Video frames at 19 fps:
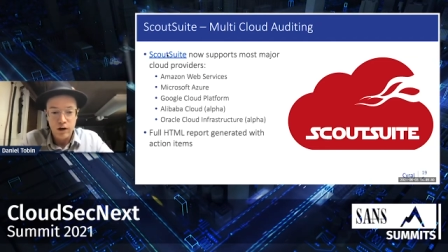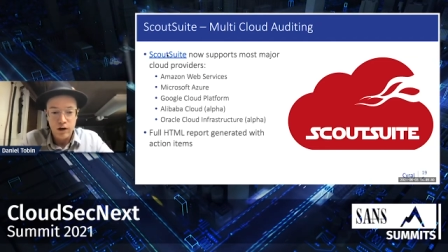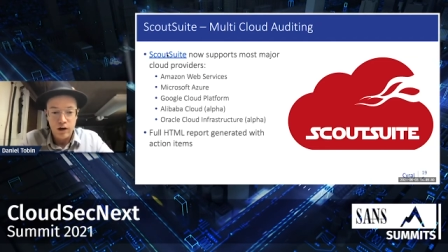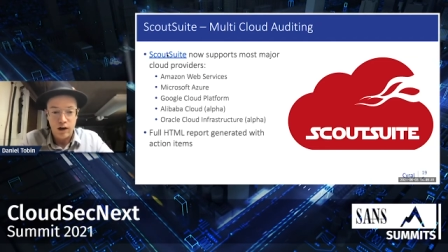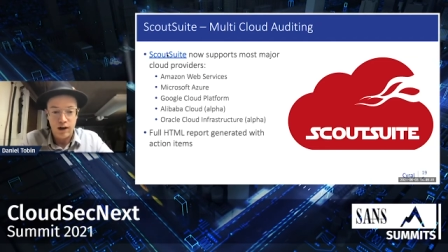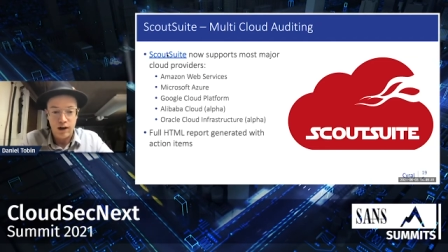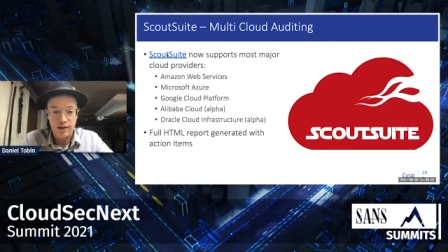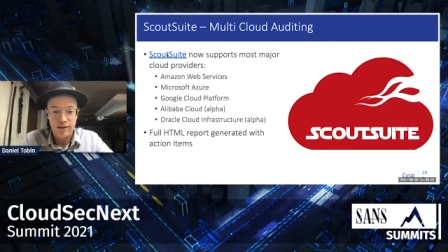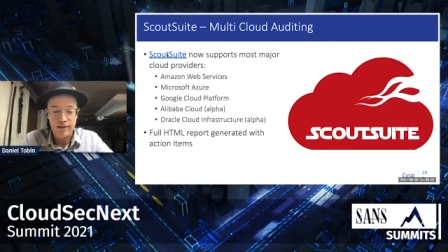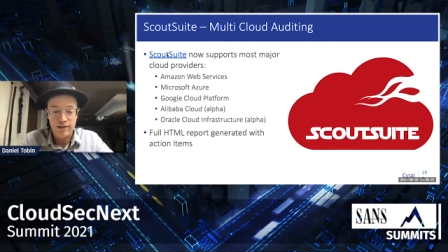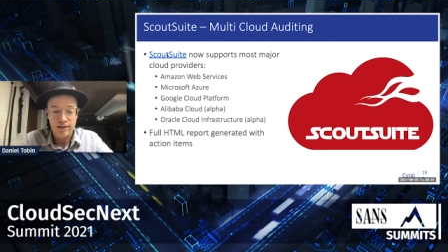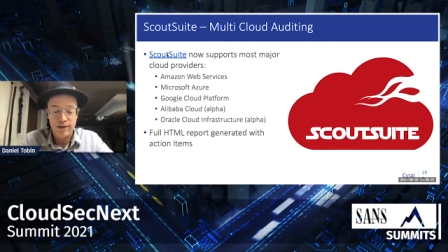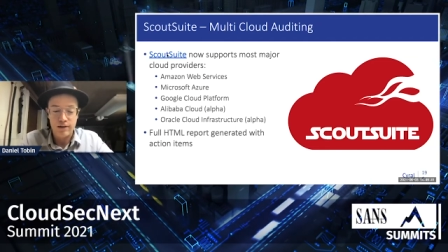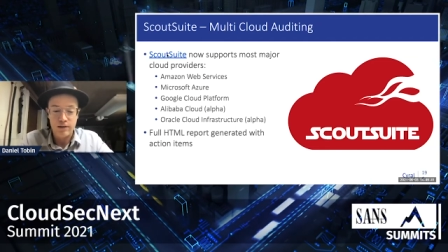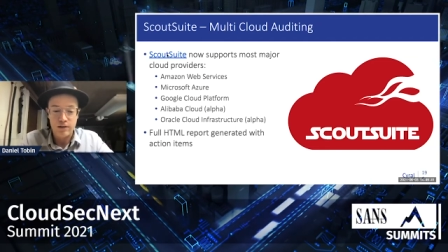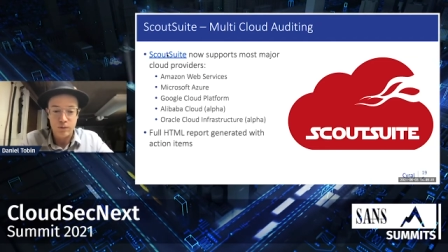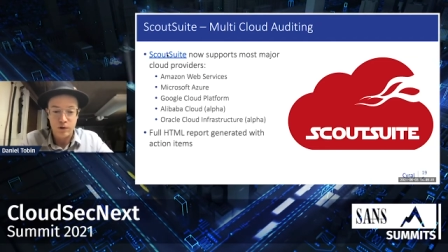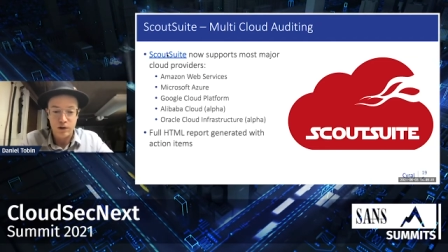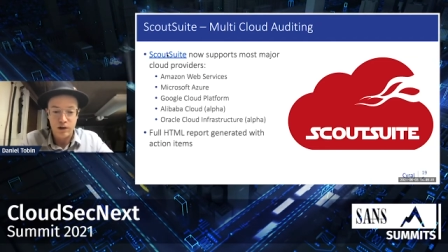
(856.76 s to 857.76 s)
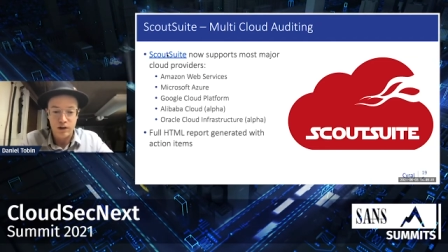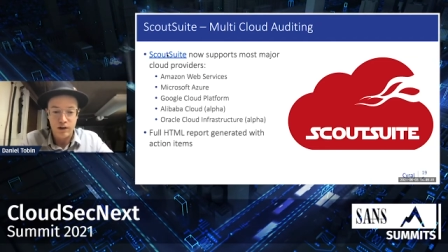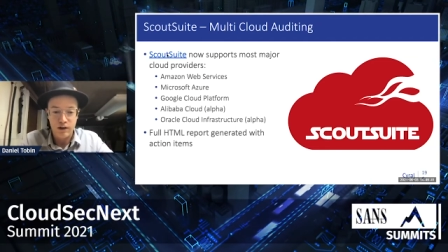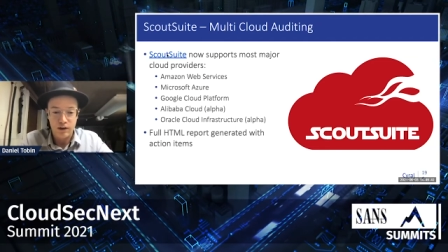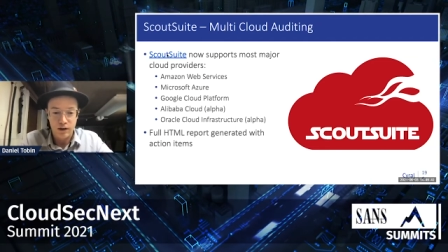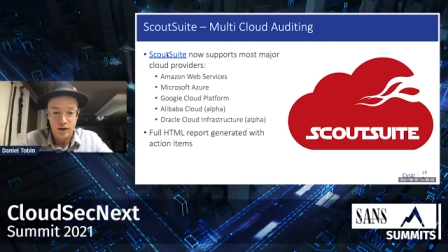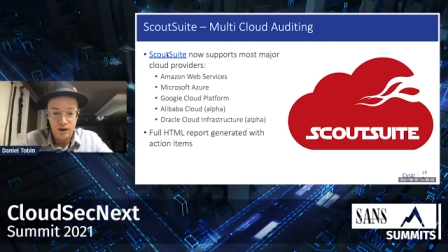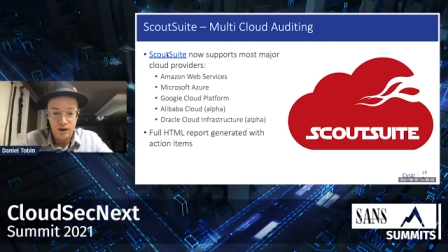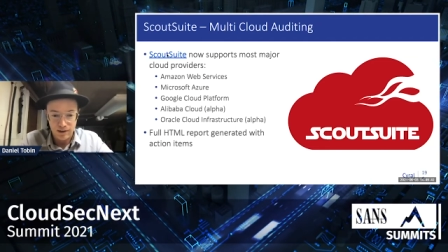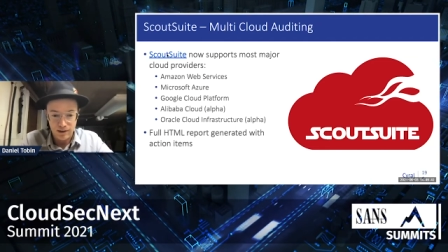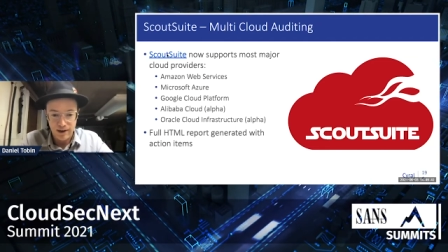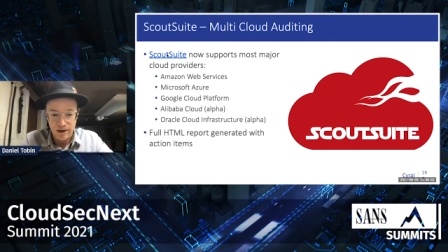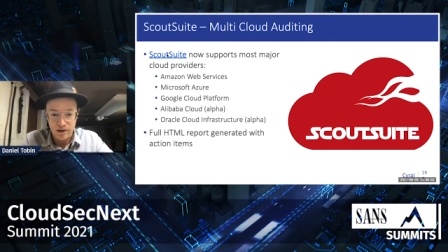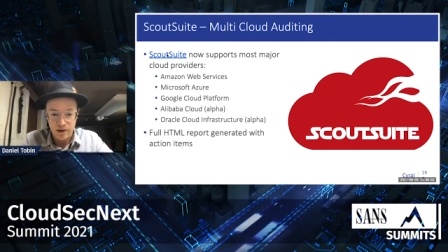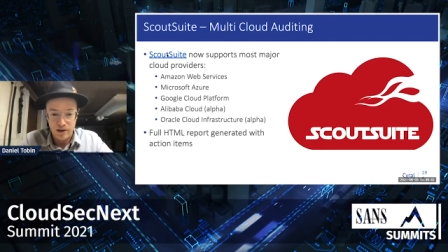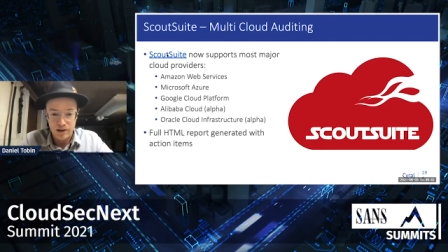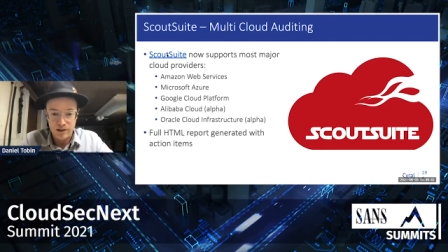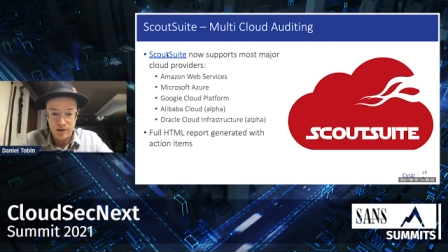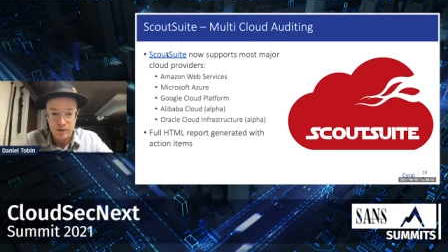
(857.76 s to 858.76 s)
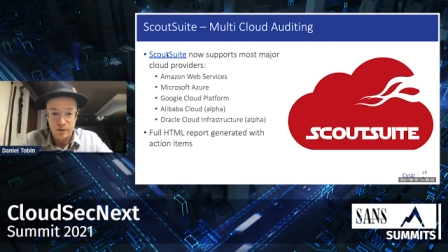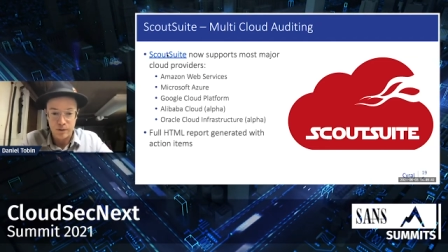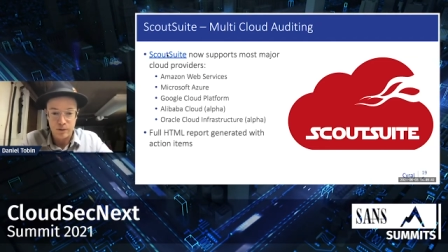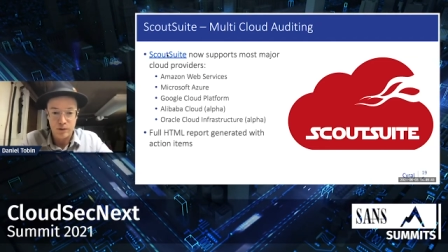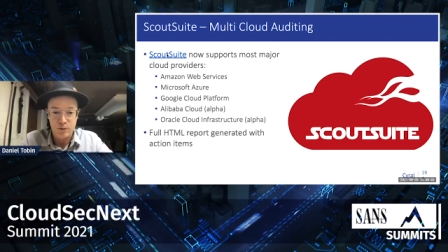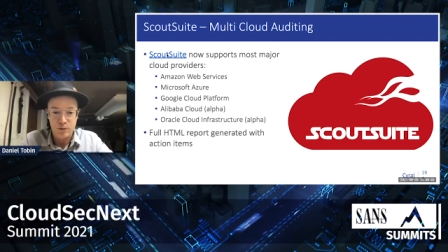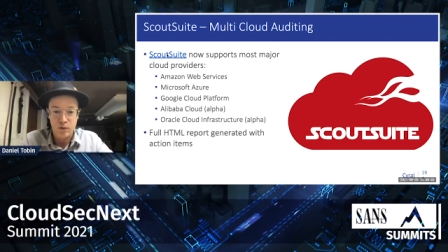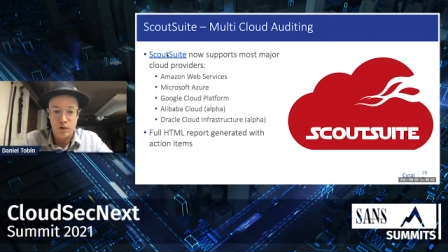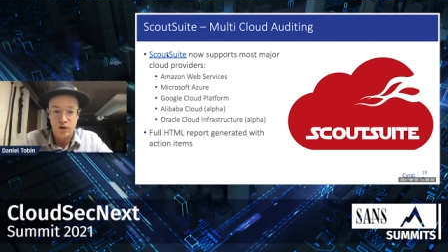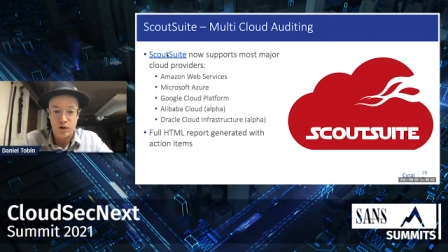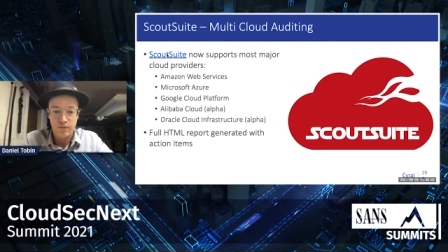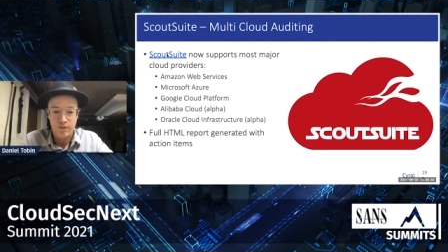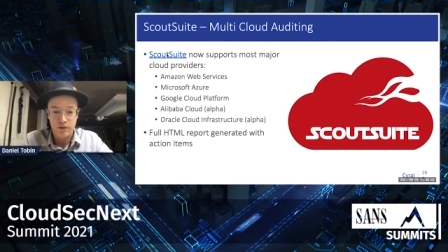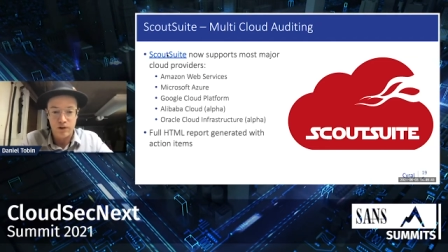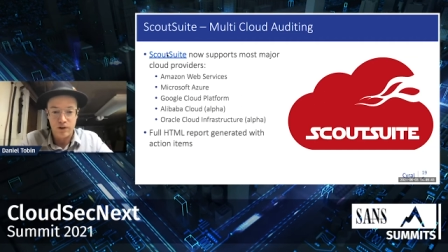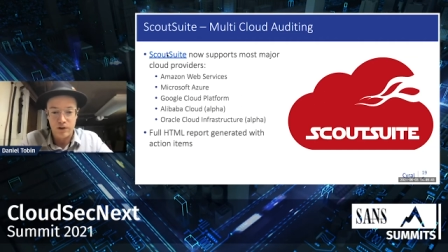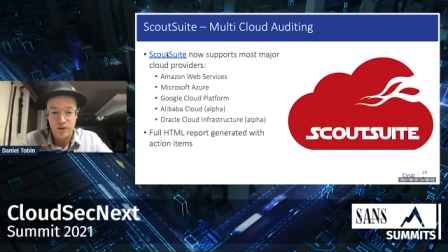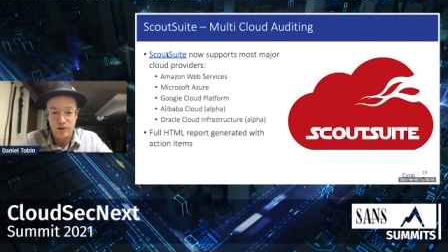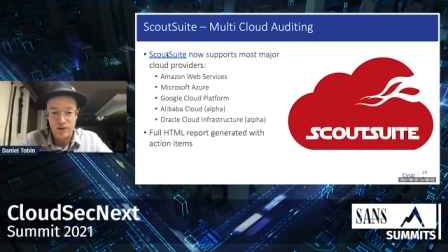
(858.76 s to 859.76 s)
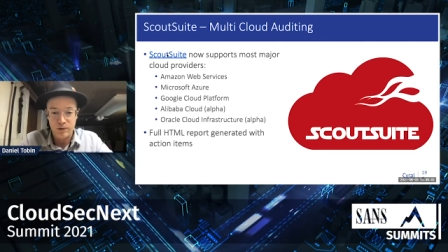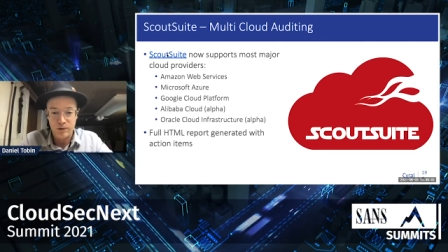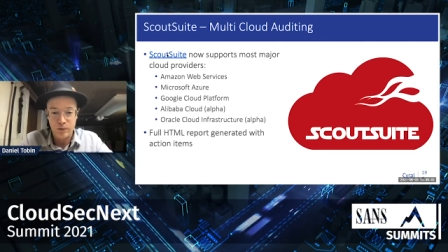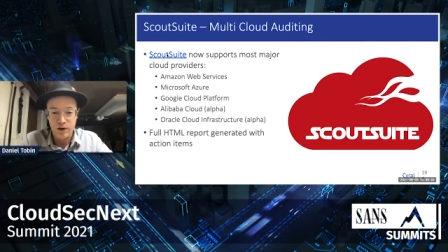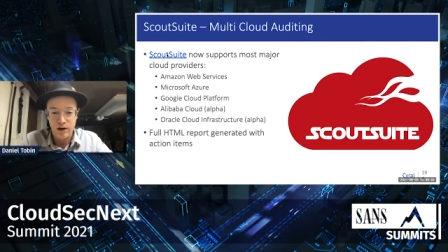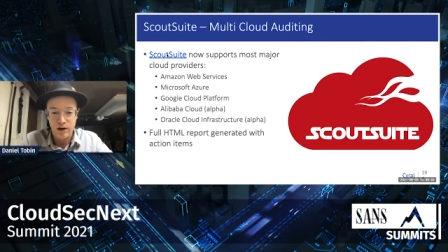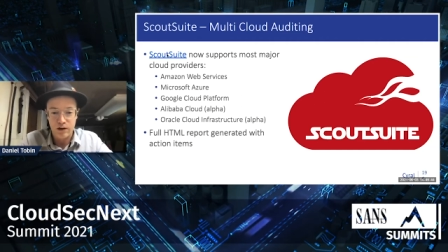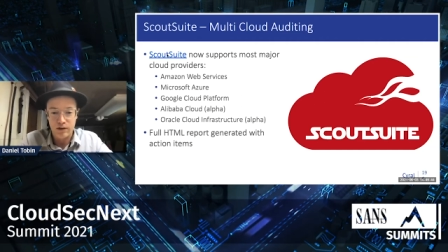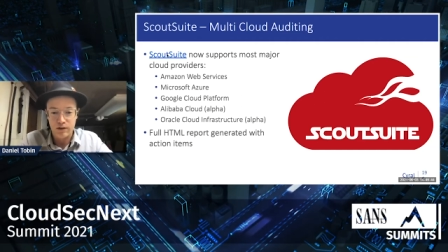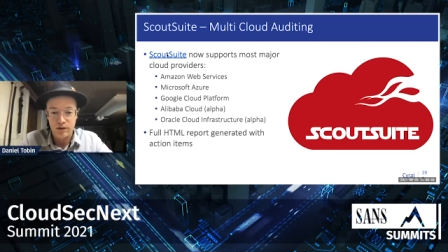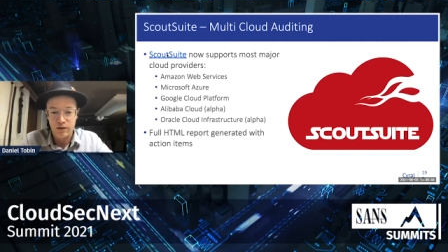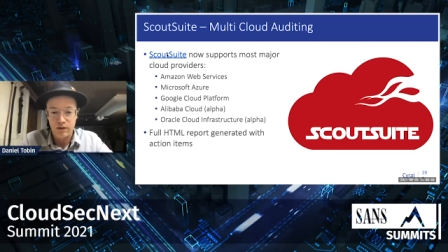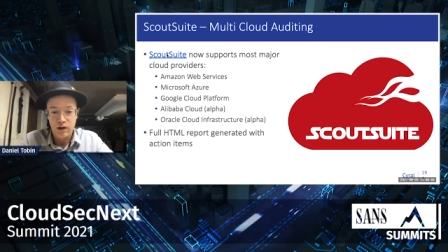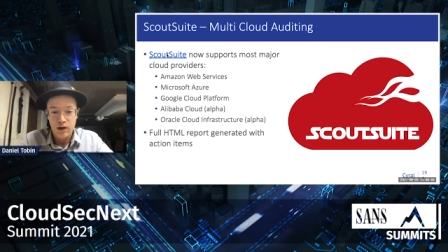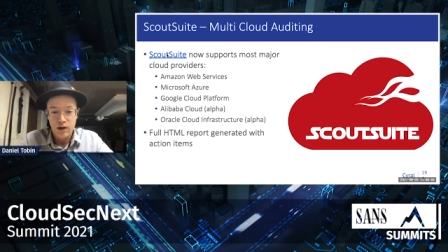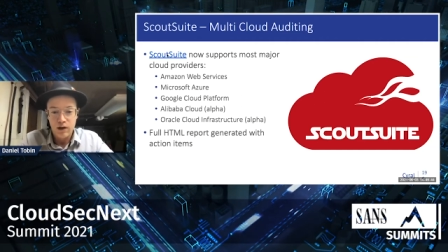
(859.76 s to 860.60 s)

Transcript: uh, Scout Suite uh, now has support for those as well